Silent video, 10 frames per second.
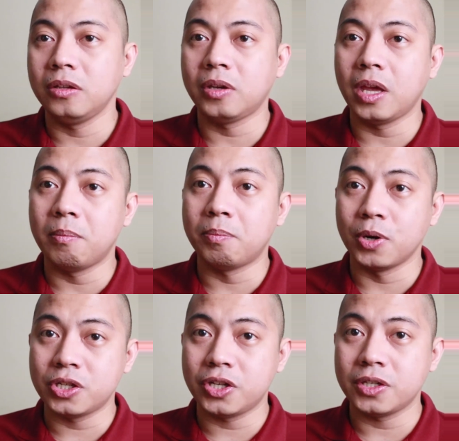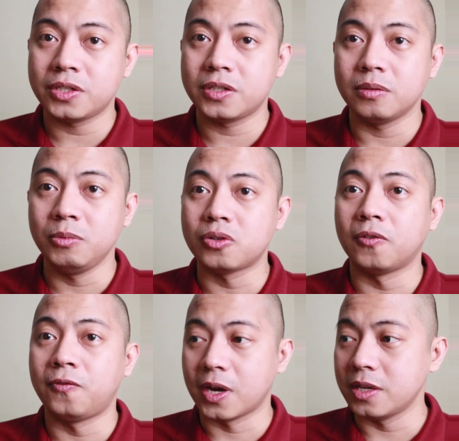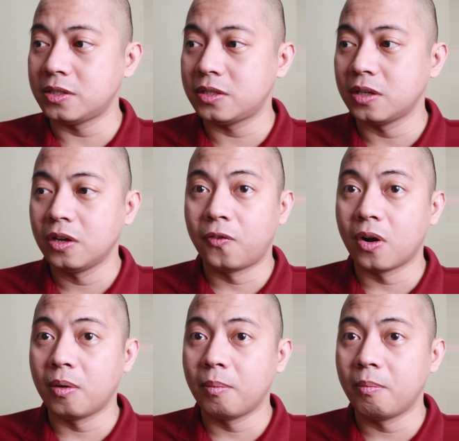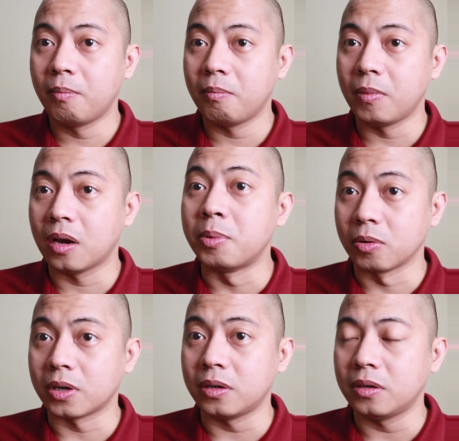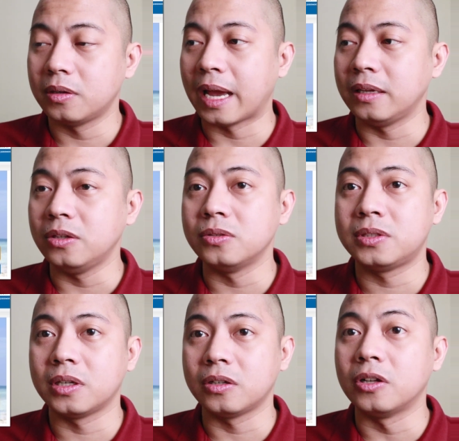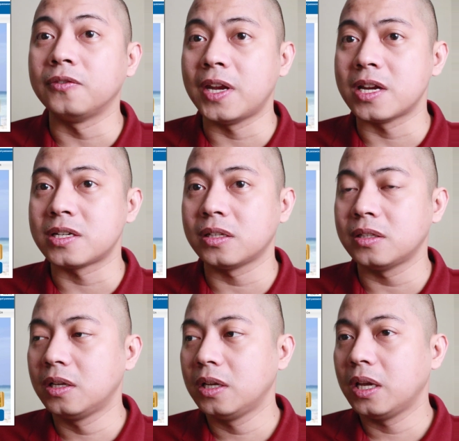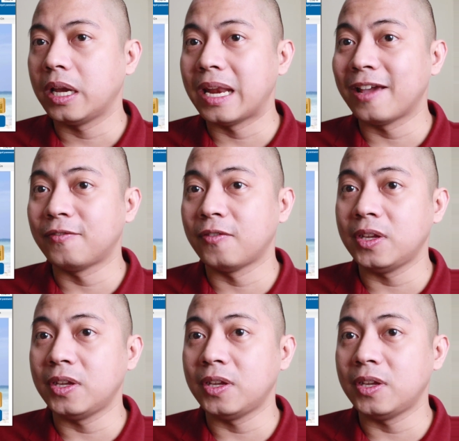You can purchase mutual funds from a broker. I use Call Financial, and I have a